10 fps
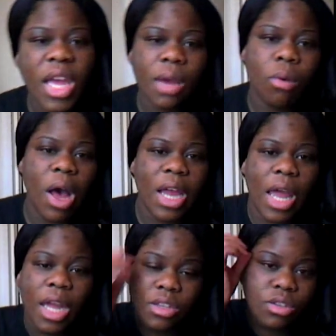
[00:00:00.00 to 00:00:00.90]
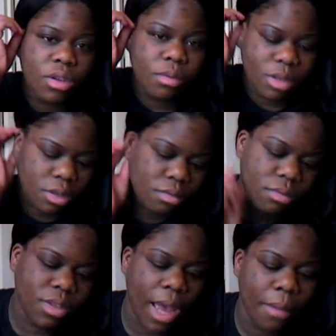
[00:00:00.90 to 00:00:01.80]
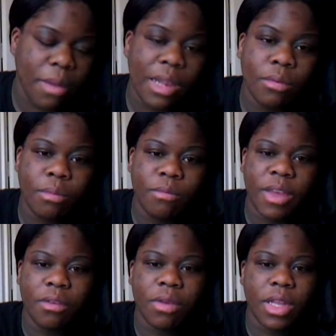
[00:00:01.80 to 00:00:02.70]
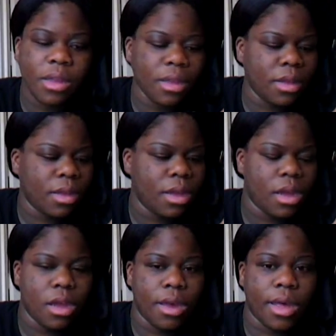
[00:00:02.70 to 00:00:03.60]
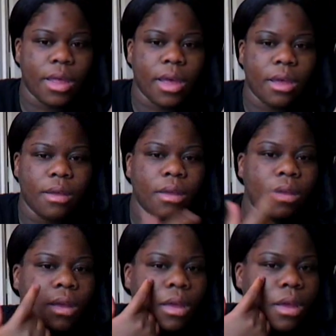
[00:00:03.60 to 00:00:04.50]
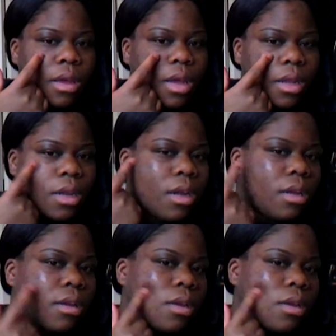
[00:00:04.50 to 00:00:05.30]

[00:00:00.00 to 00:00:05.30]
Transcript: And what I like to do is tap my little finger in it, like that, and then I